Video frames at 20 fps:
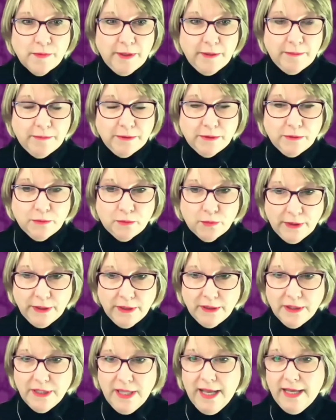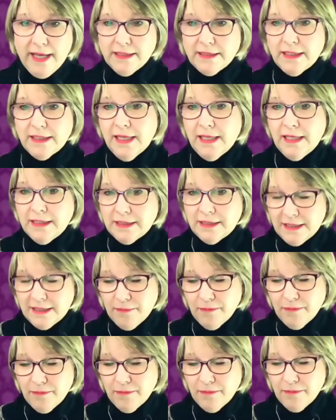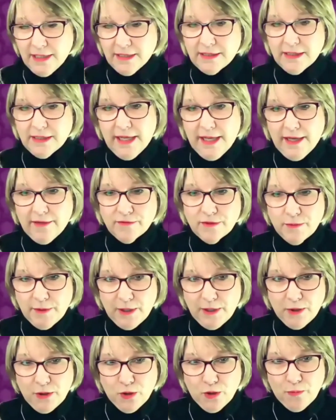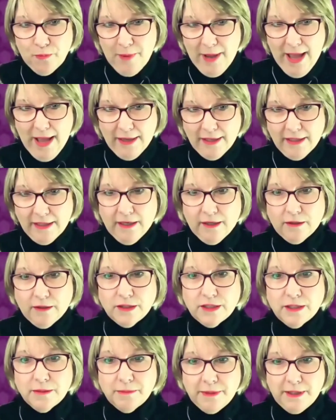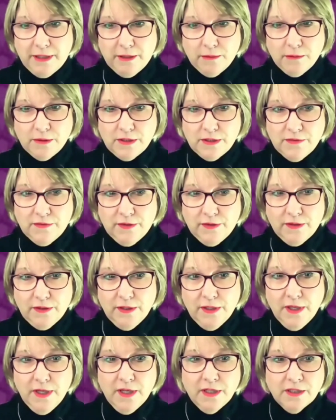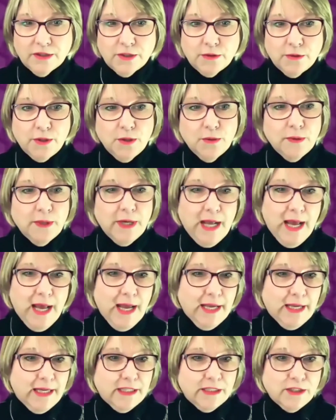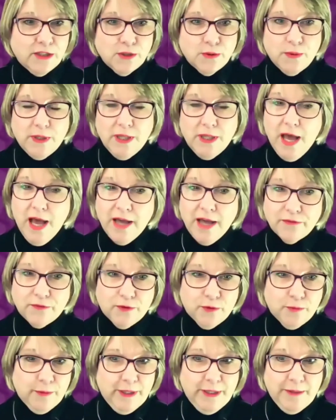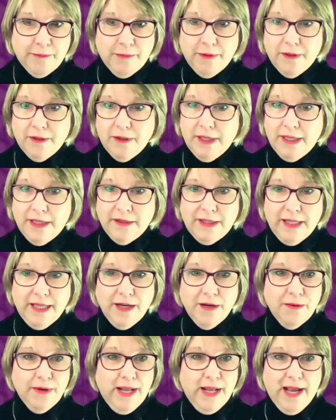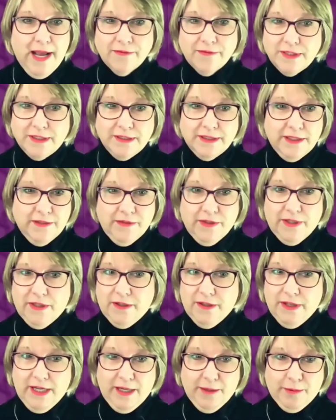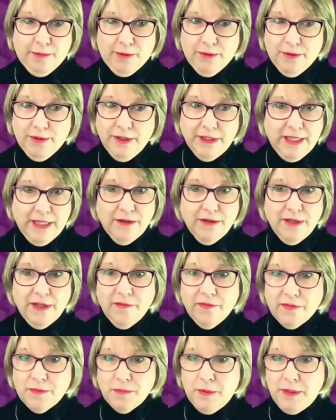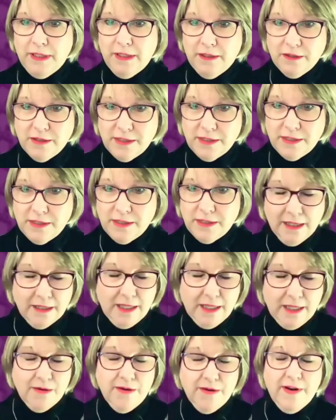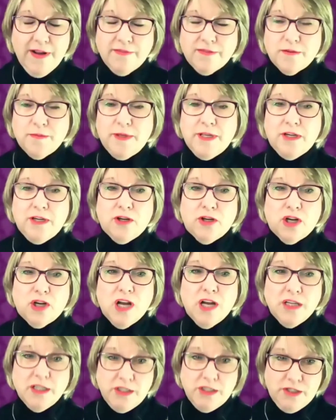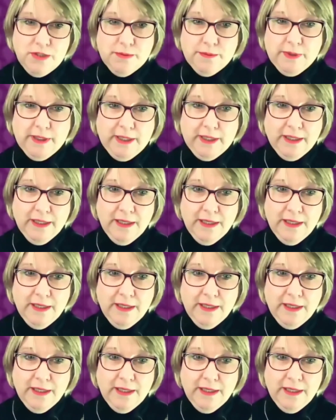people to realize something doesn't have to be in your backyard to be useful. So you and I can do a lot for people, and they don't have to live in our neighborhood. They don't have to be in our state. They don't even have to be in our country.